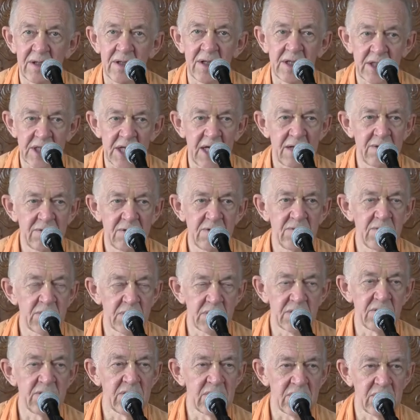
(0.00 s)
the child who
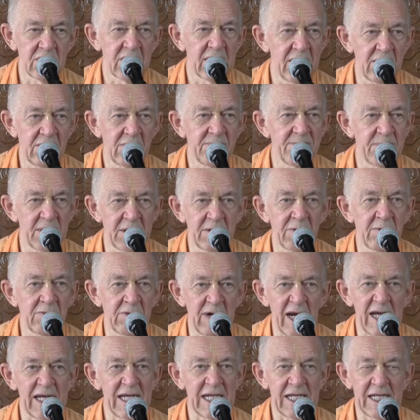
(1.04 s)
was going to kill him had
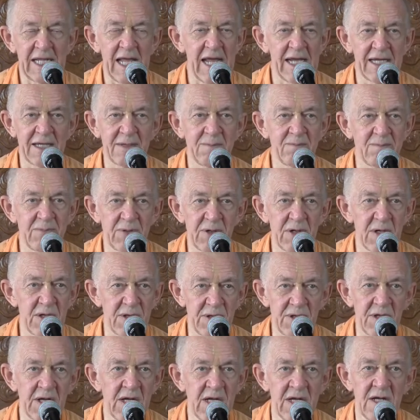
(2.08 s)
already taken
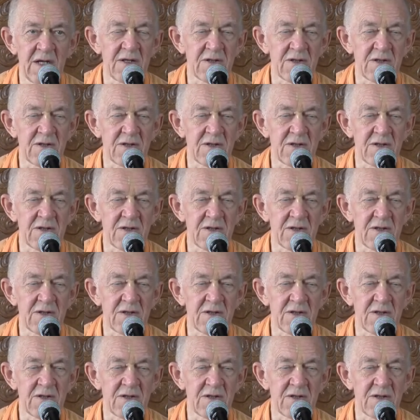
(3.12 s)
birth.